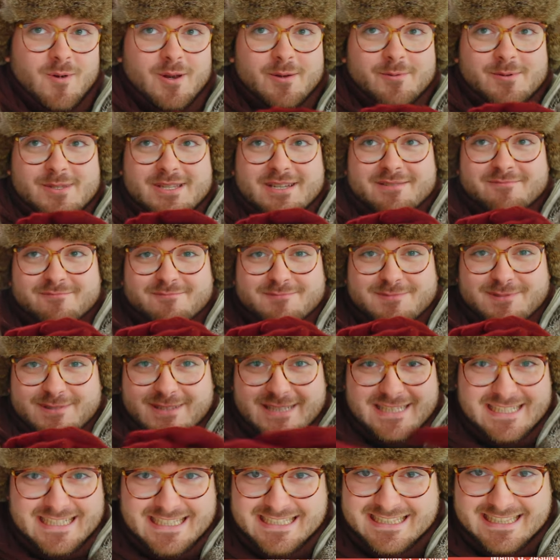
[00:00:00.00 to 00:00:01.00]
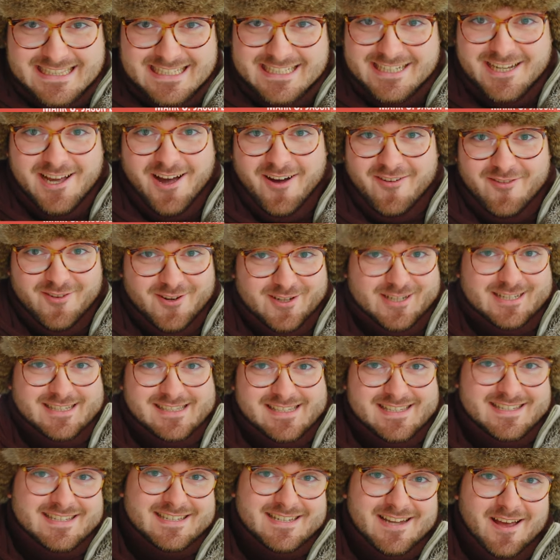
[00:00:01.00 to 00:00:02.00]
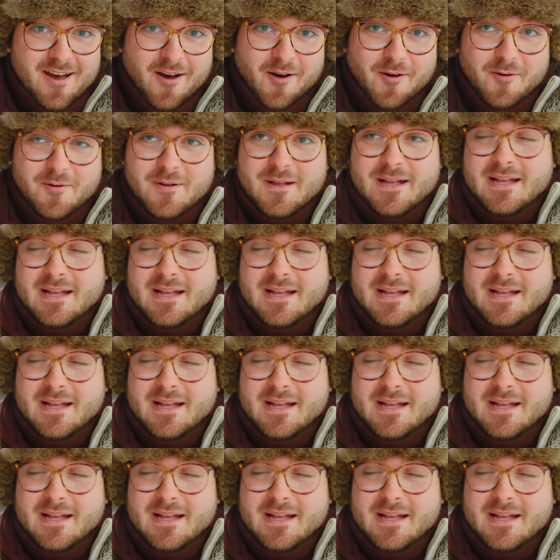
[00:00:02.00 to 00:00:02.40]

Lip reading: when it was completely covered in snow.